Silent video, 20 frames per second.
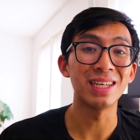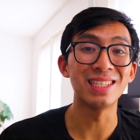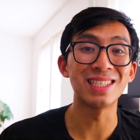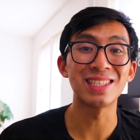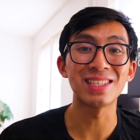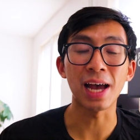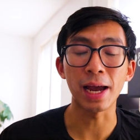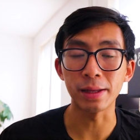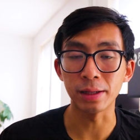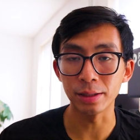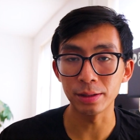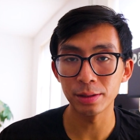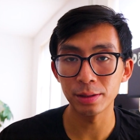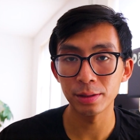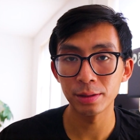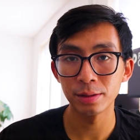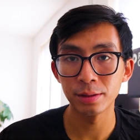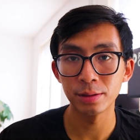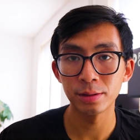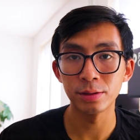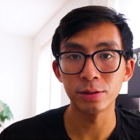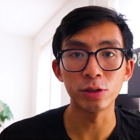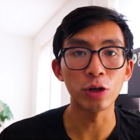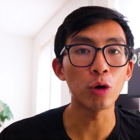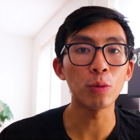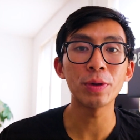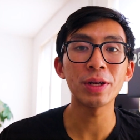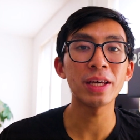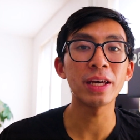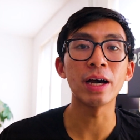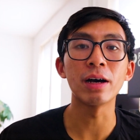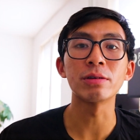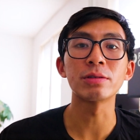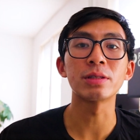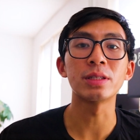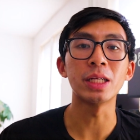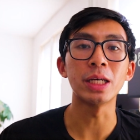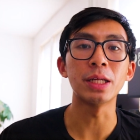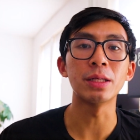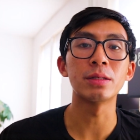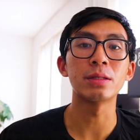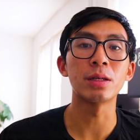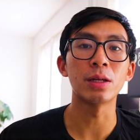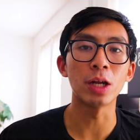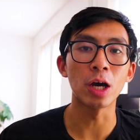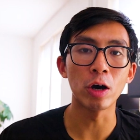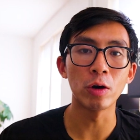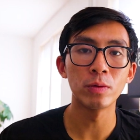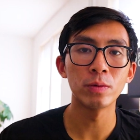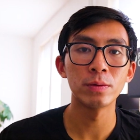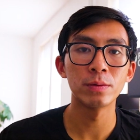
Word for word: in silence. Nobody else needs to know.